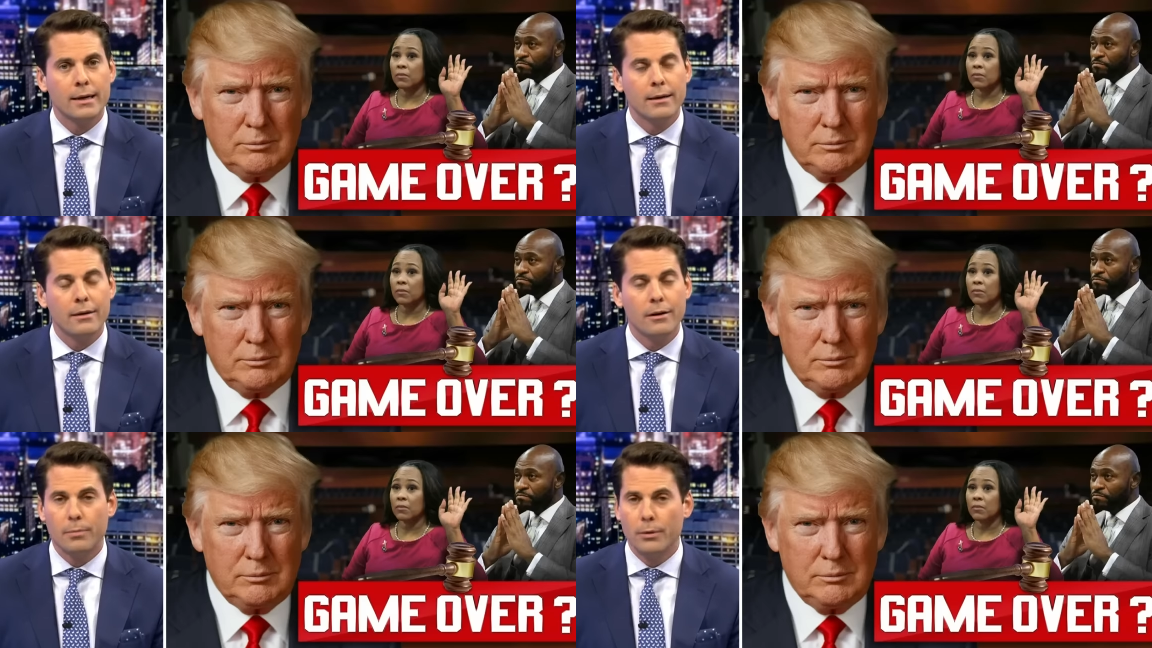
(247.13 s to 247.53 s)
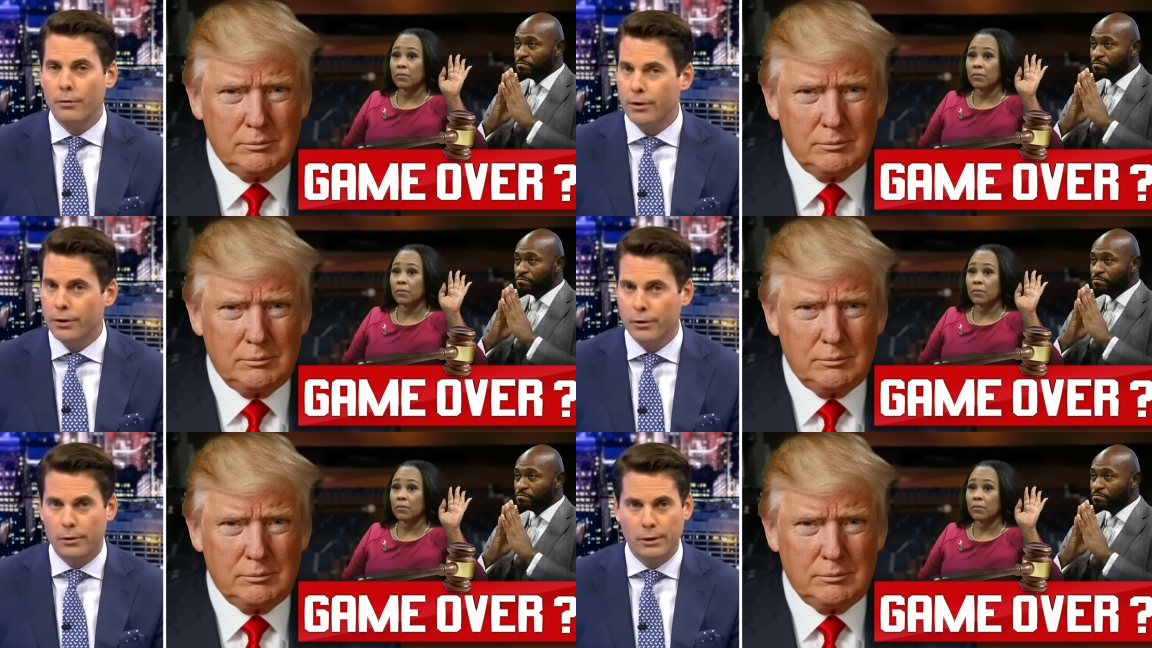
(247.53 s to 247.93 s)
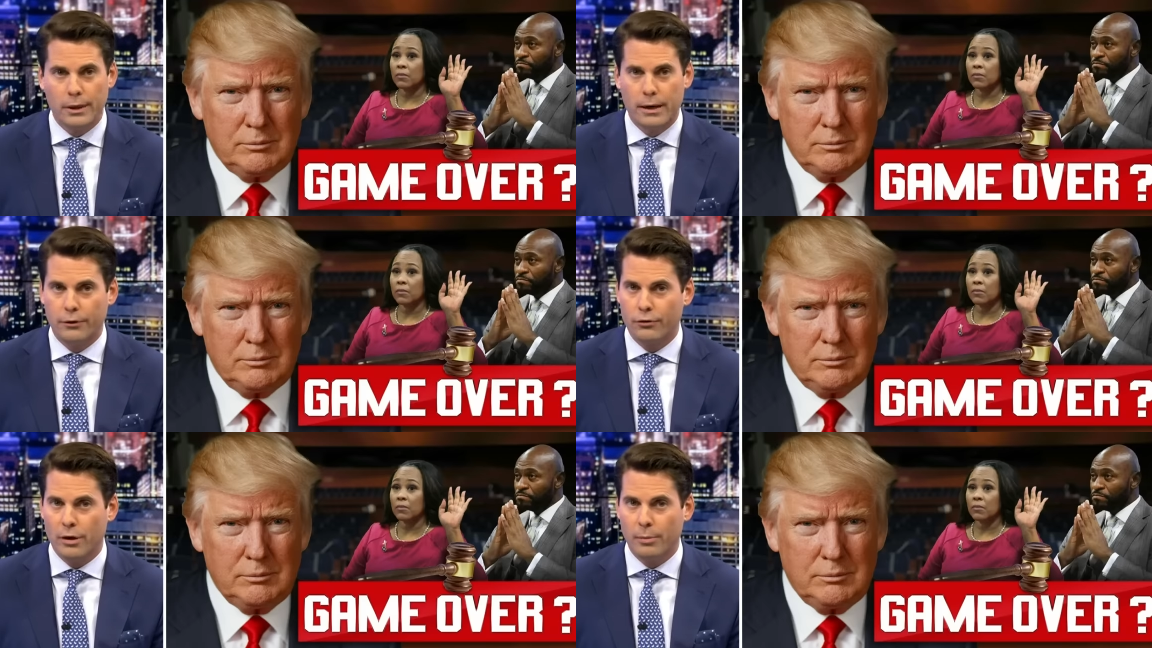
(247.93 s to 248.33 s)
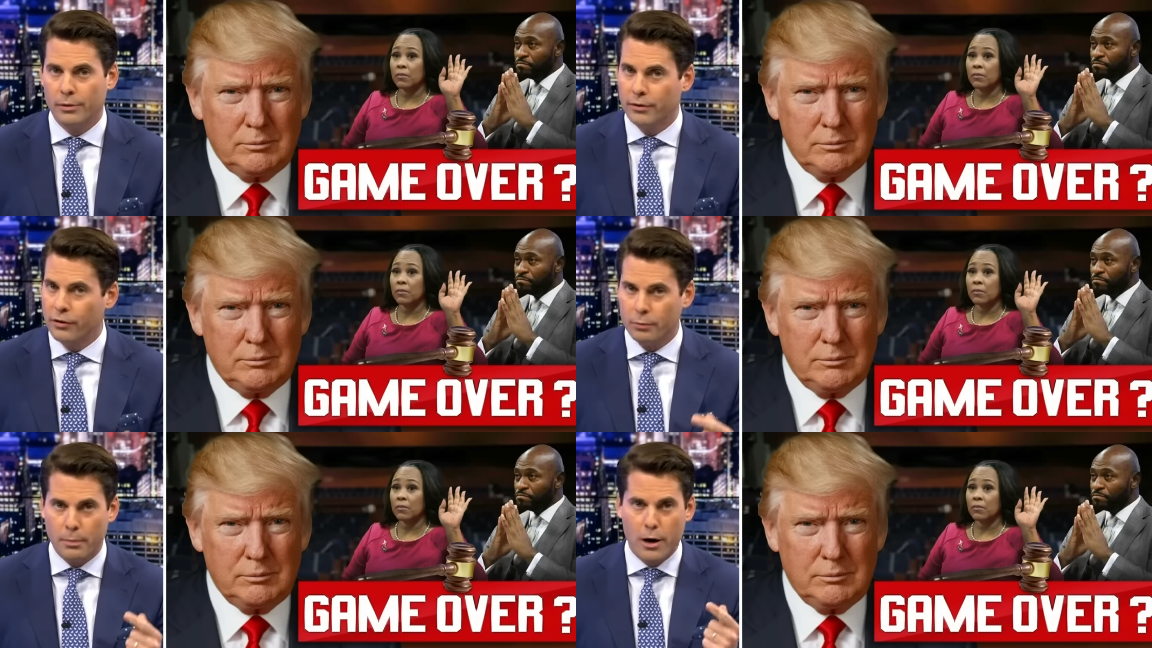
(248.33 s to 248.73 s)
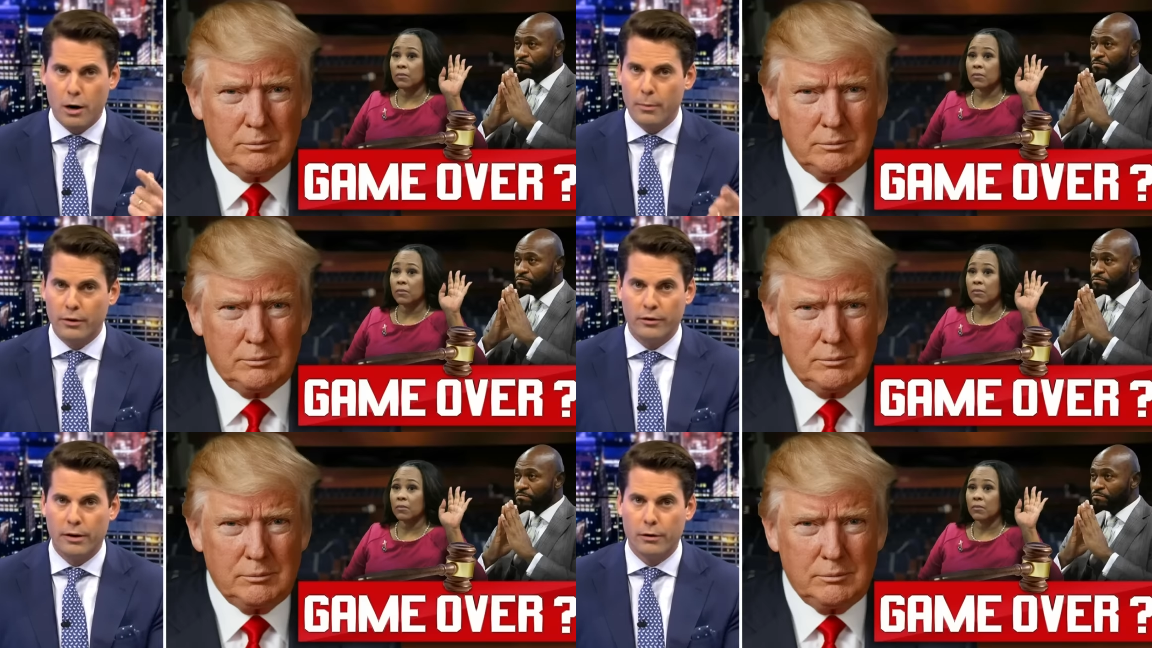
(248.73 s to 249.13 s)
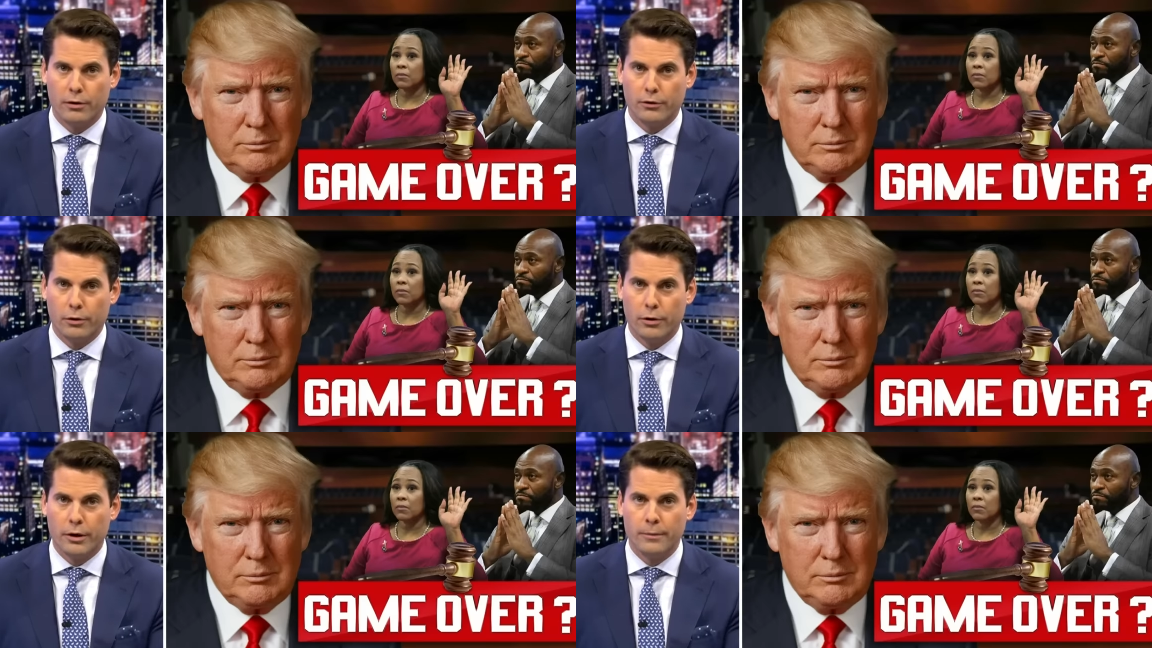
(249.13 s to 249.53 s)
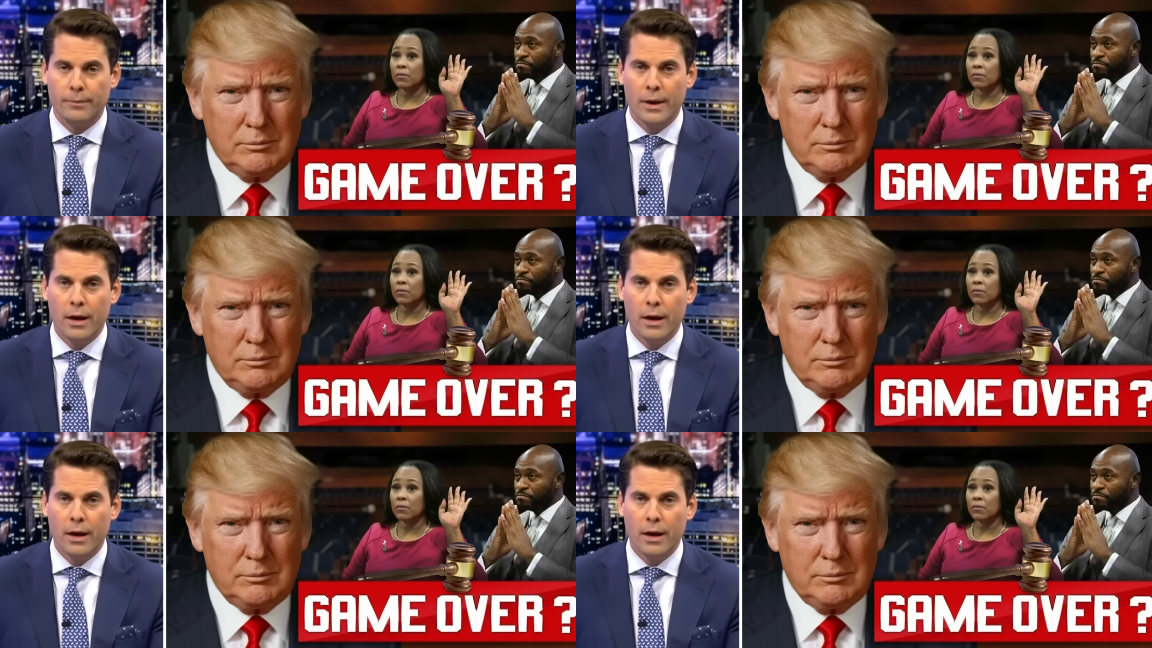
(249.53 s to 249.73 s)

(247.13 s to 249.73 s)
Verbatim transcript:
Speaker 1: they're both in a whole lot of trouble, disbarment territory.